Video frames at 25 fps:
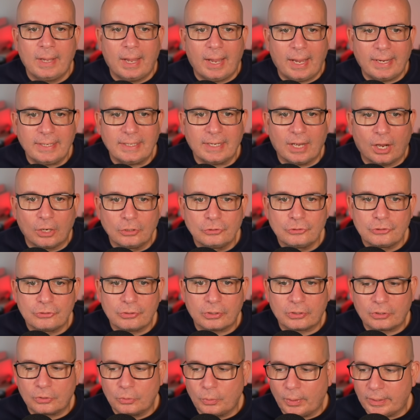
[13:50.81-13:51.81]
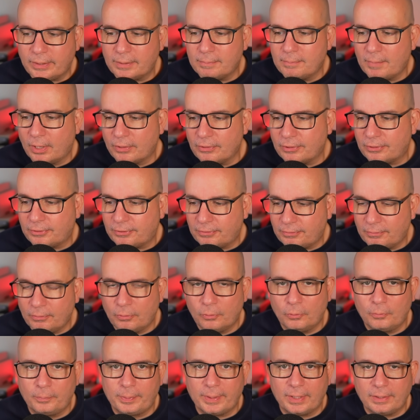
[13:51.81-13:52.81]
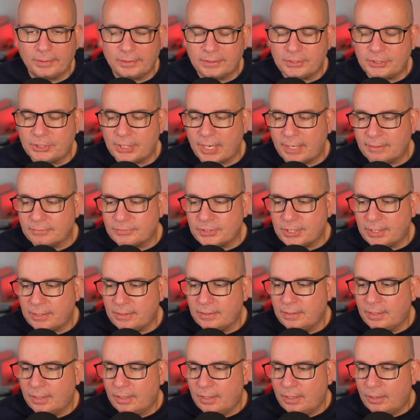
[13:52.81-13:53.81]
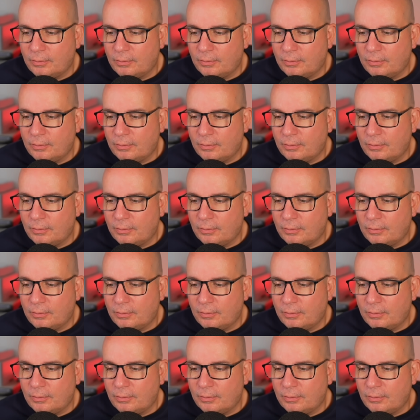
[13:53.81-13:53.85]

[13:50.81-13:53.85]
800 quid a month, all bar the shouting,